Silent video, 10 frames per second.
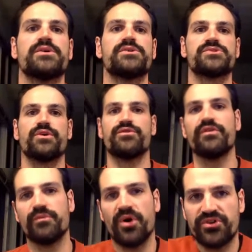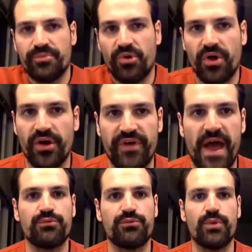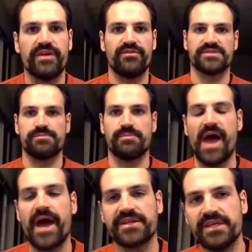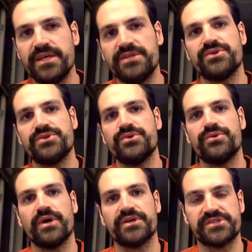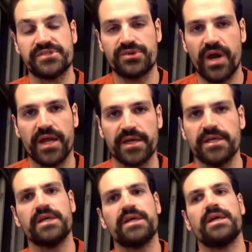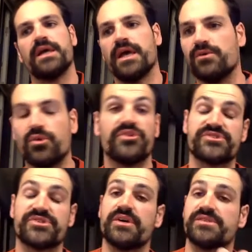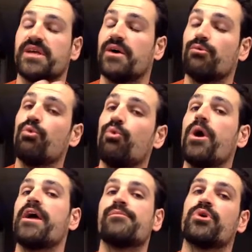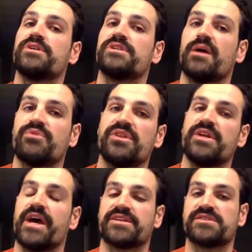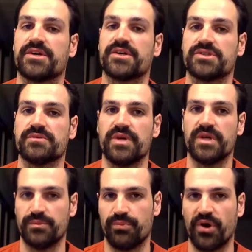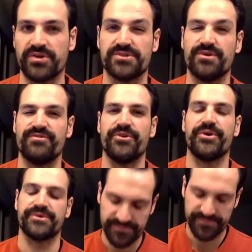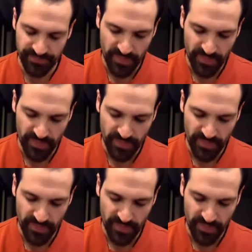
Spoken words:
So if you have a multiple of half wavelengths packed into a string, and we'll discuss that way more in depth in the next section, in part 2 of the notes,